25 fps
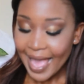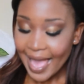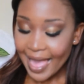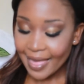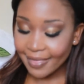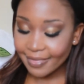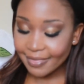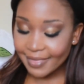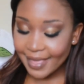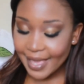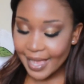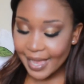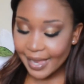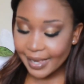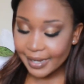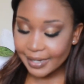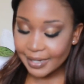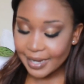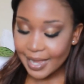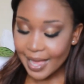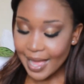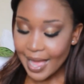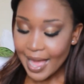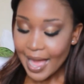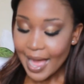And
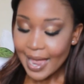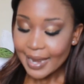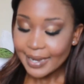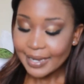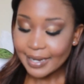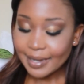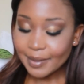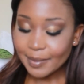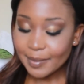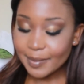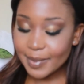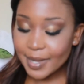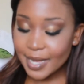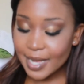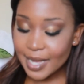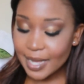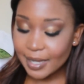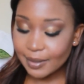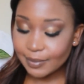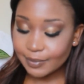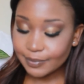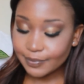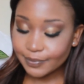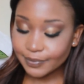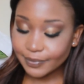then
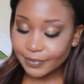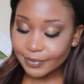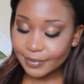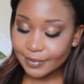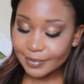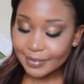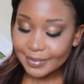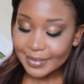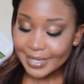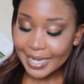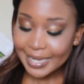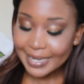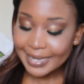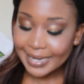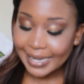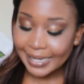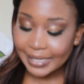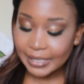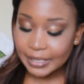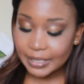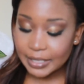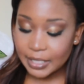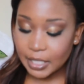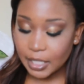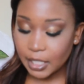number
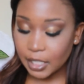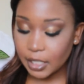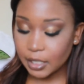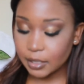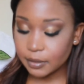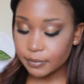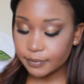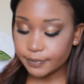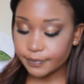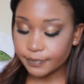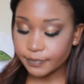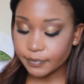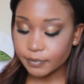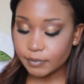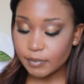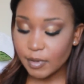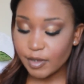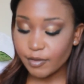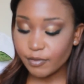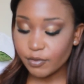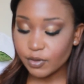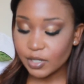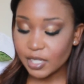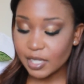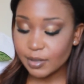19, my
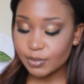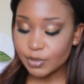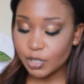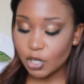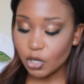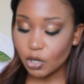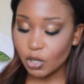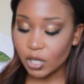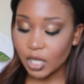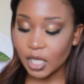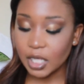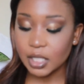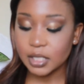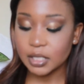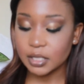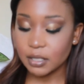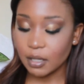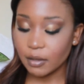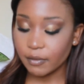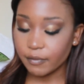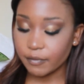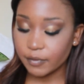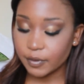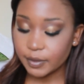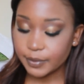phone keeps on locking
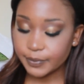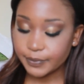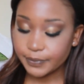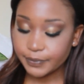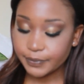itself.